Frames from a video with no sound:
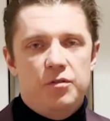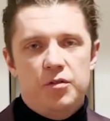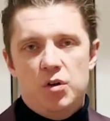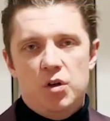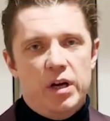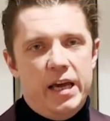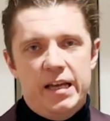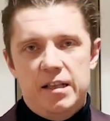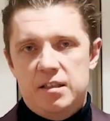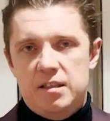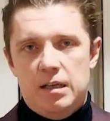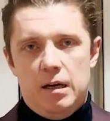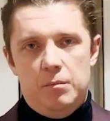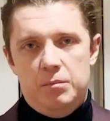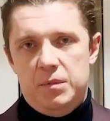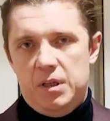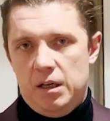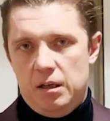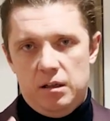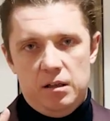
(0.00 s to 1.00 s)
If you hate
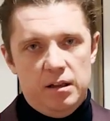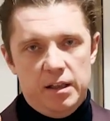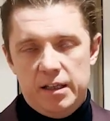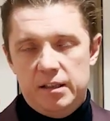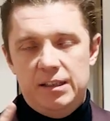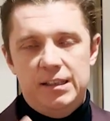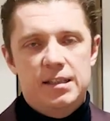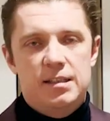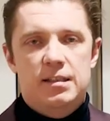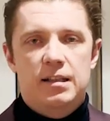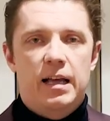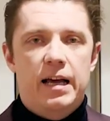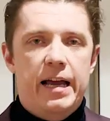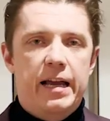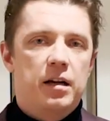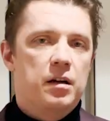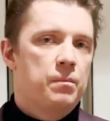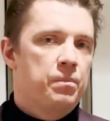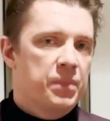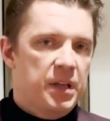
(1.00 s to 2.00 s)
something, click
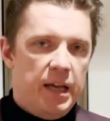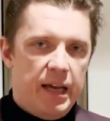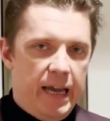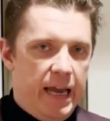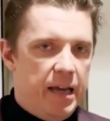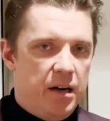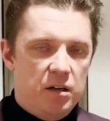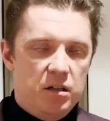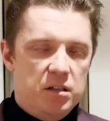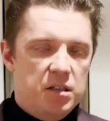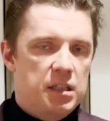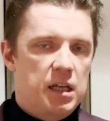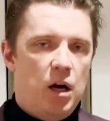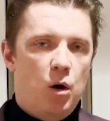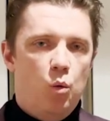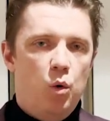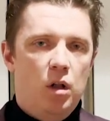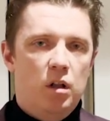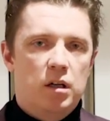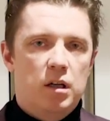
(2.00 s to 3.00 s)
dislike. Haters
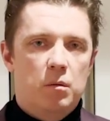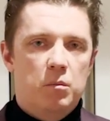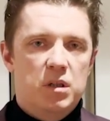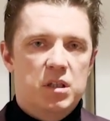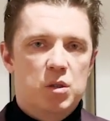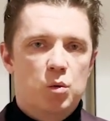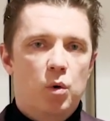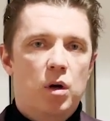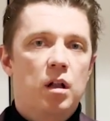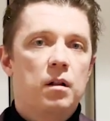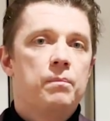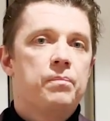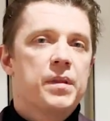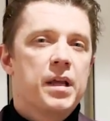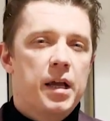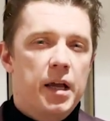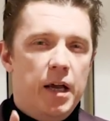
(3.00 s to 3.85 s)
are welcome as well.